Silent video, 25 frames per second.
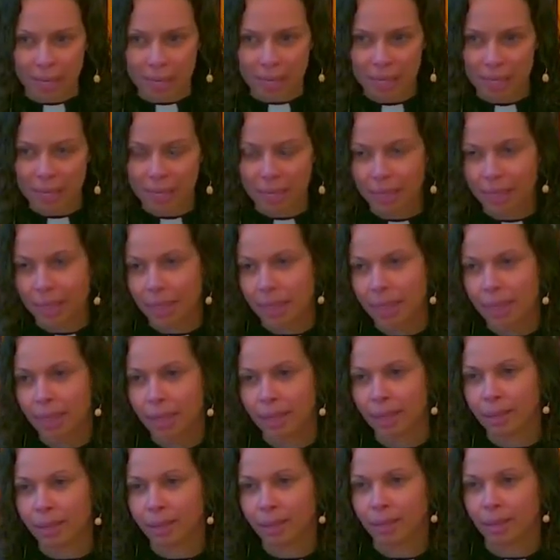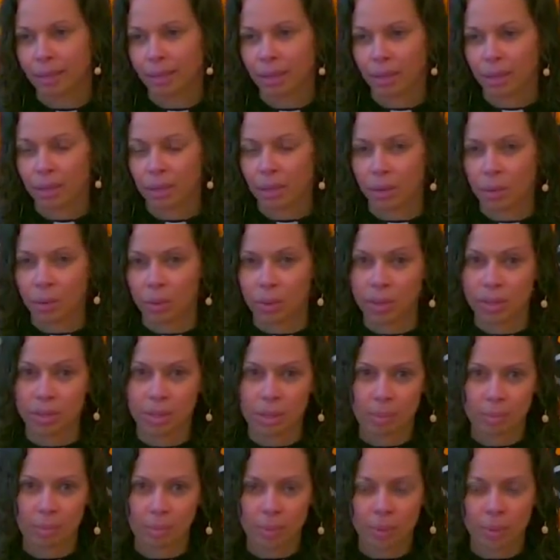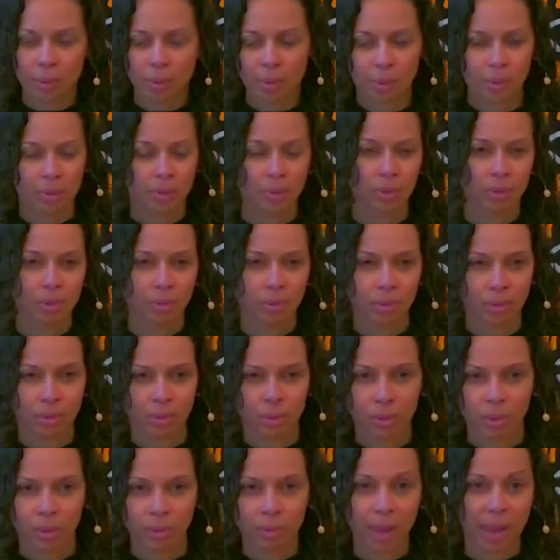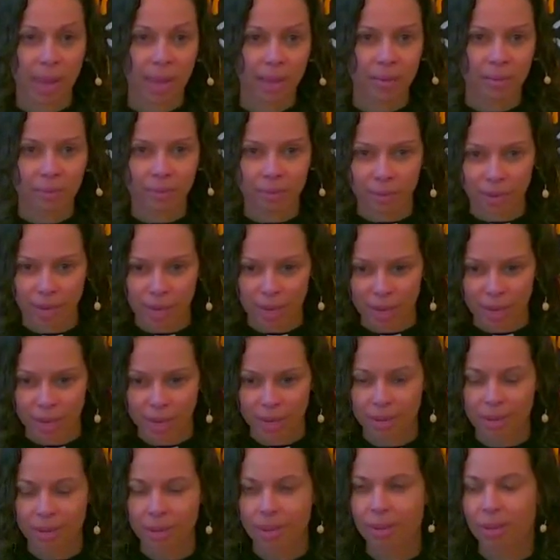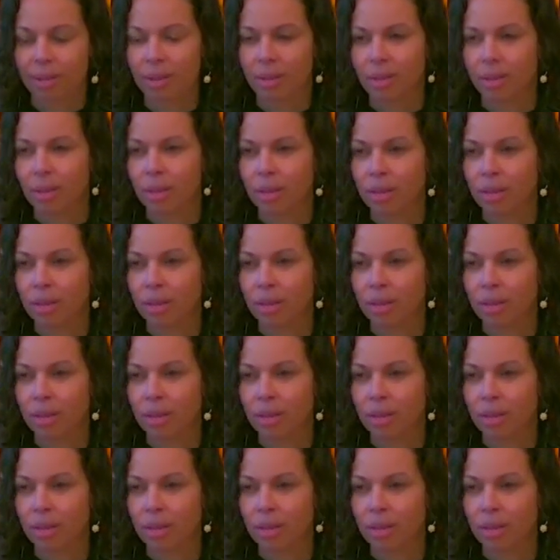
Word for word: or easy or simple, pain free.